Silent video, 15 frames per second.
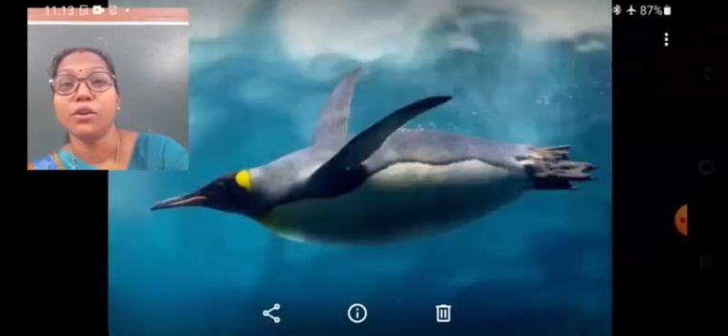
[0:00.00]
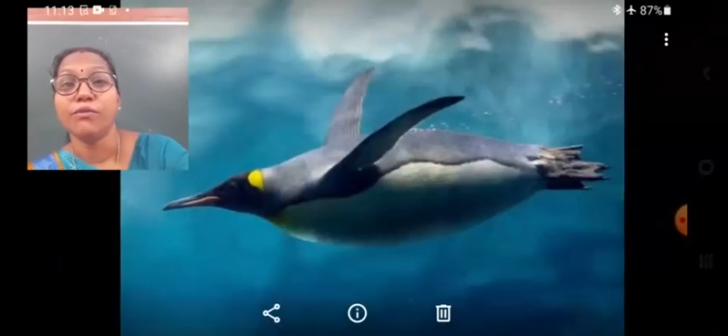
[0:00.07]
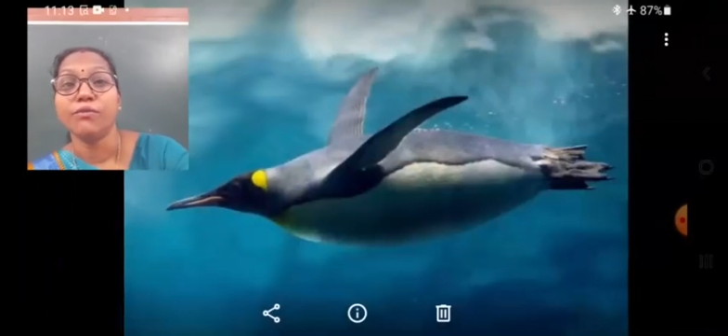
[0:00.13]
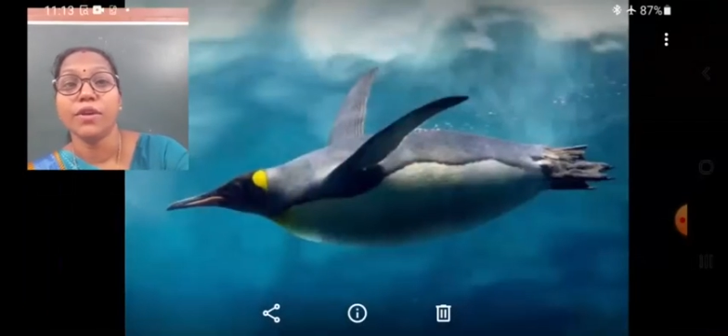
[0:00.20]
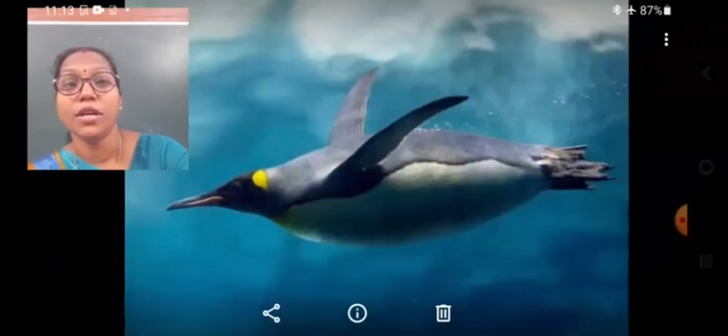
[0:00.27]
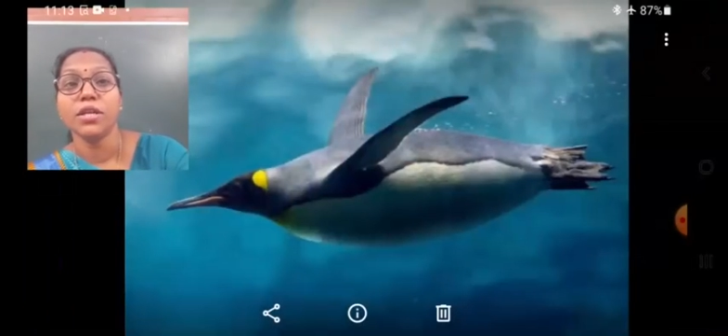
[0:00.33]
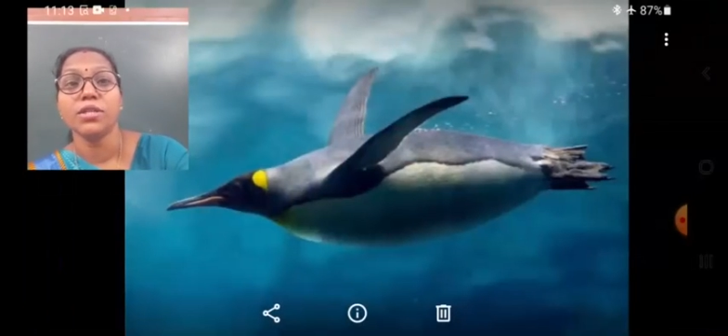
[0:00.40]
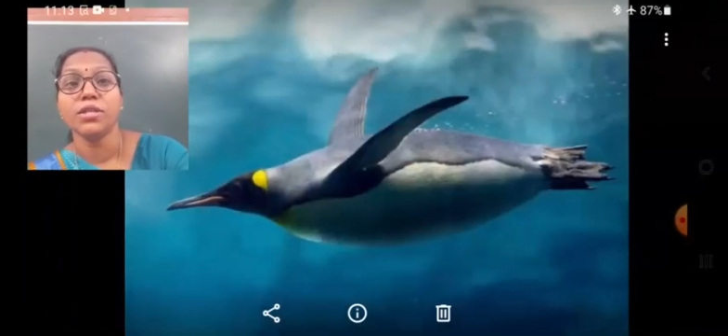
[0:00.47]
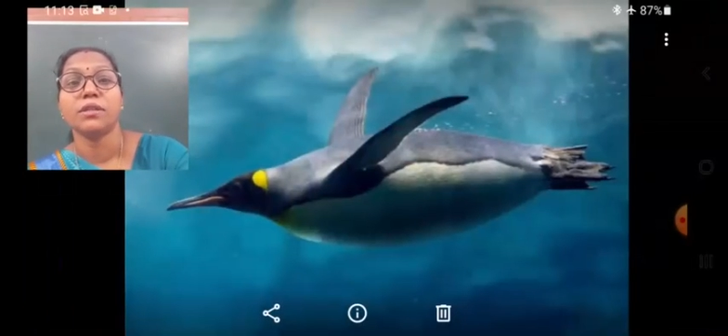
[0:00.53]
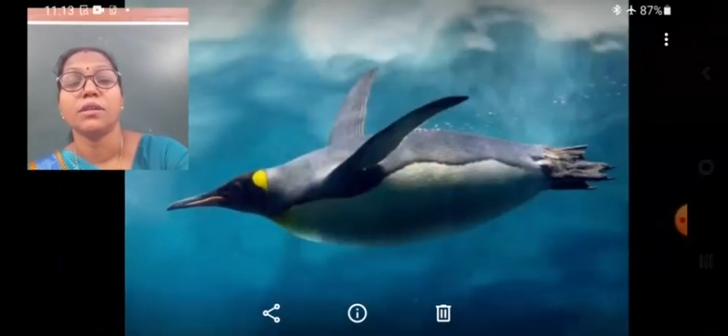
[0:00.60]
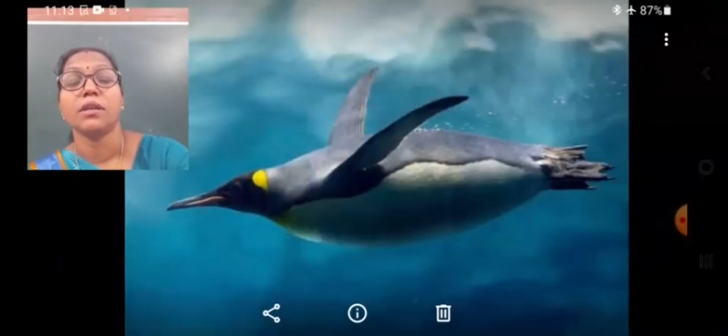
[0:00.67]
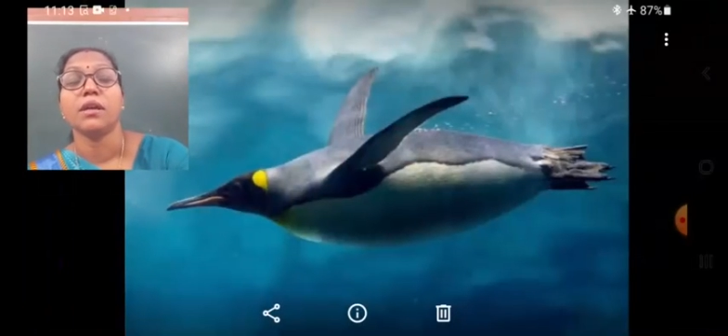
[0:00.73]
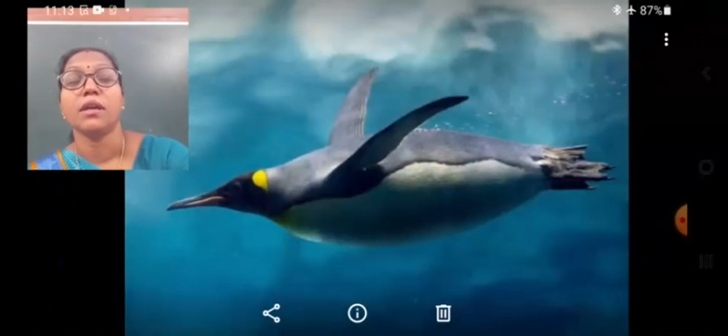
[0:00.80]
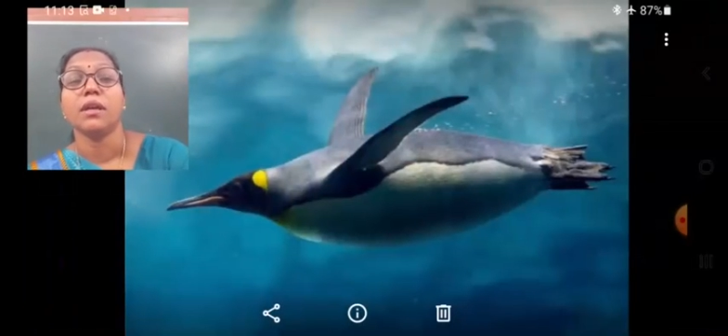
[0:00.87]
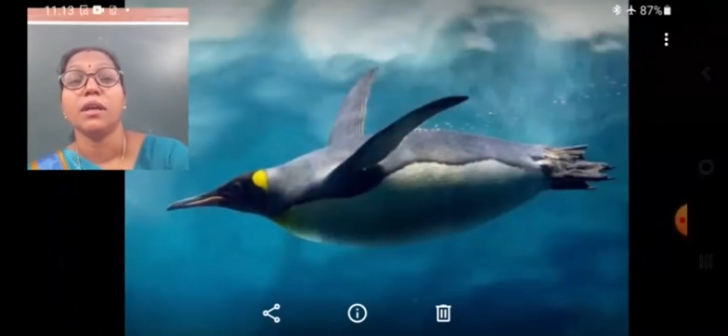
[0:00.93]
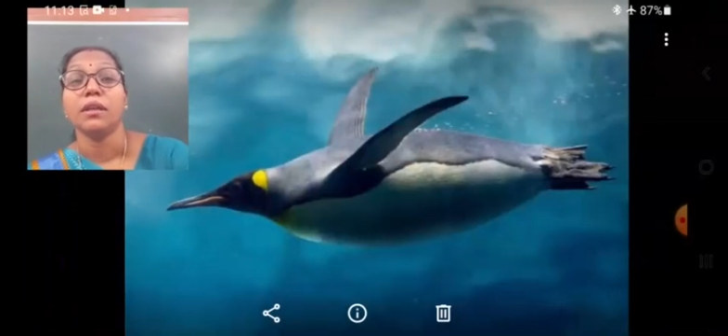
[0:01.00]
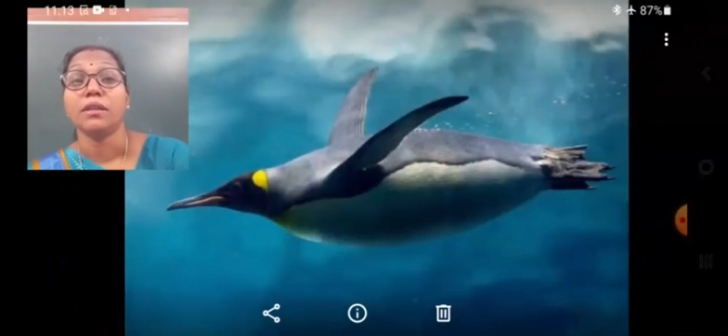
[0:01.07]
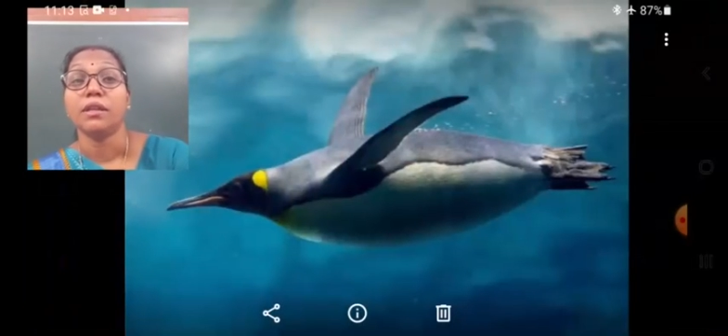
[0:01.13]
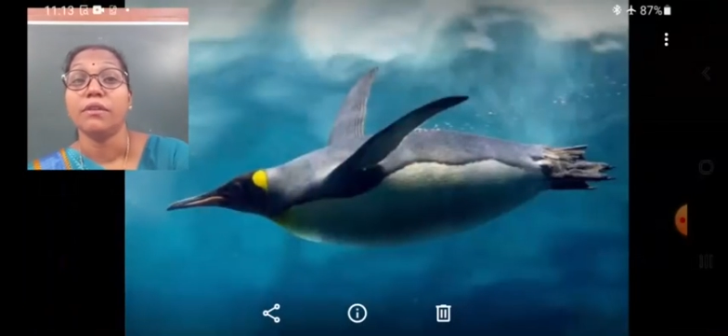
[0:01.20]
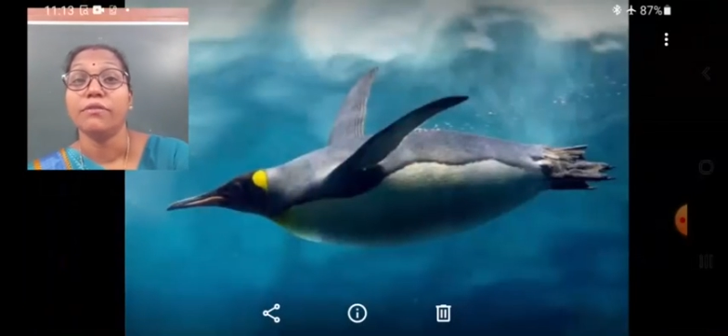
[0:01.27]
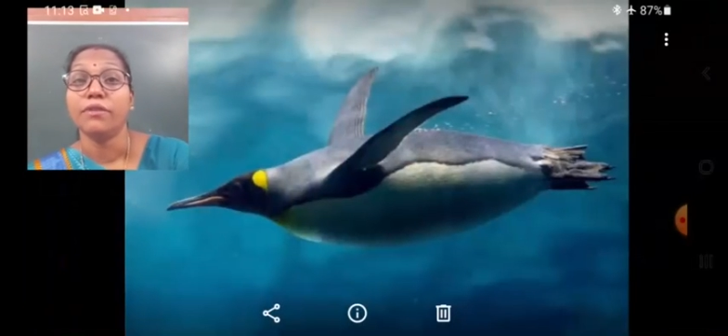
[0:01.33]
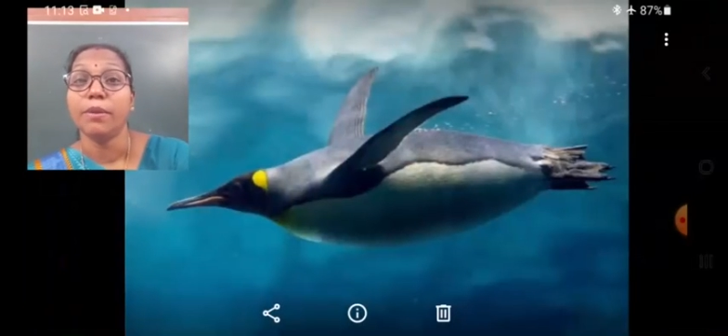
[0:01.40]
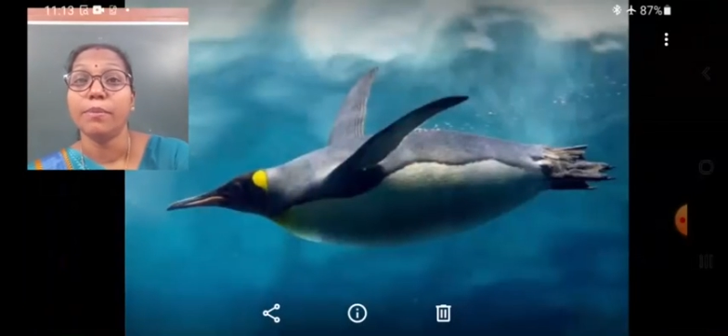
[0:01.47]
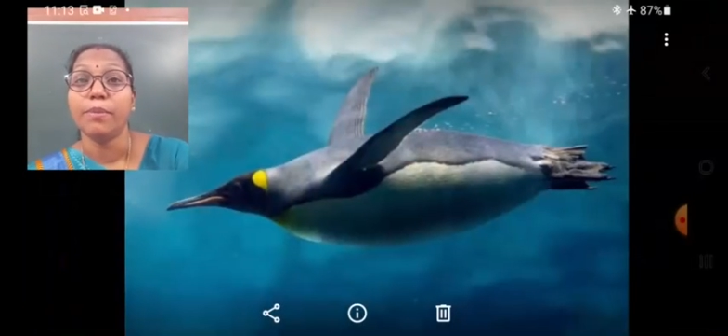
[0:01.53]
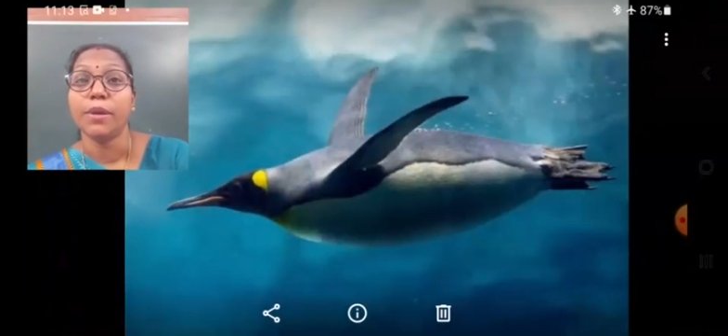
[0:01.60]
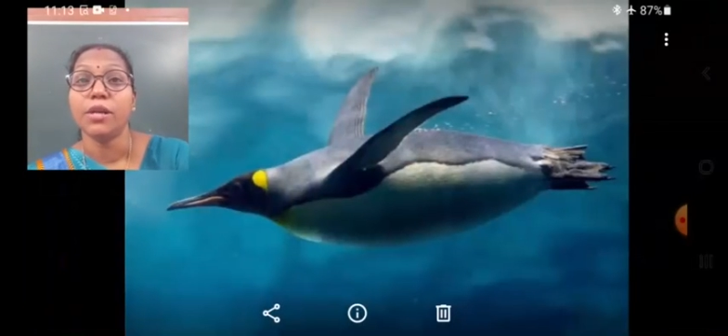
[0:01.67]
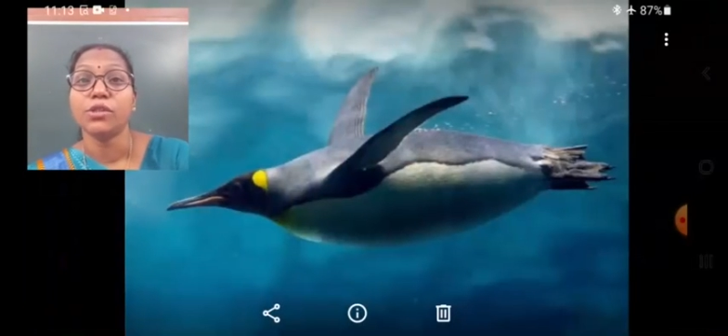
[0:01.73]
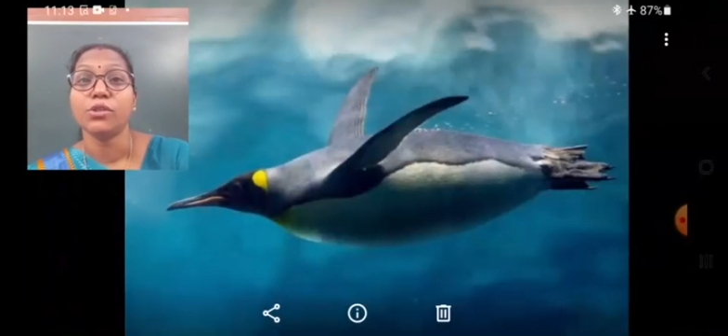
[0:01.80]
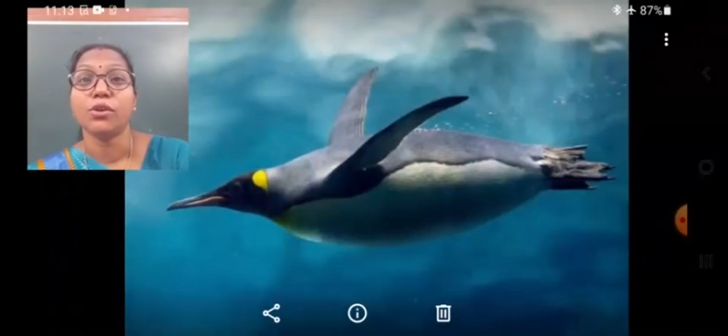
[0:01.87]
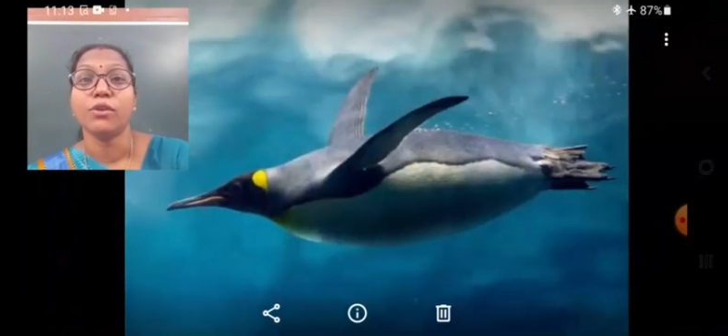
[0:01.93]
fish, the
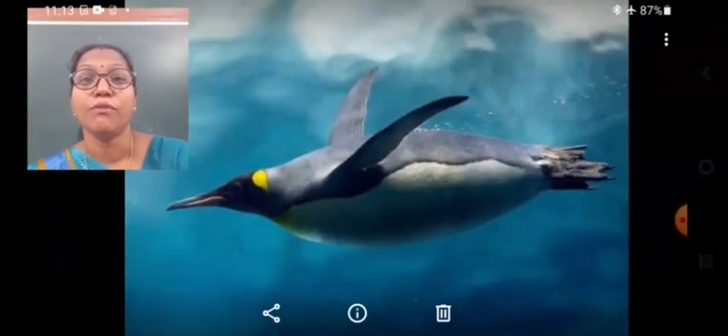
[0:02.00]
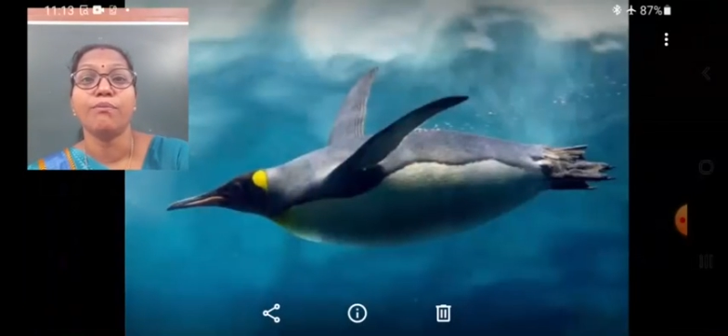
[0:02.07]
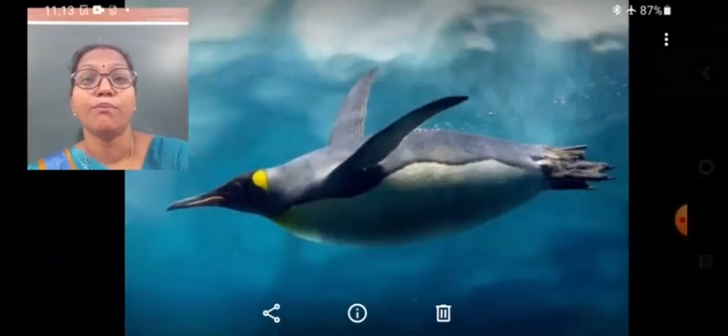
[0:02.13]
flippers of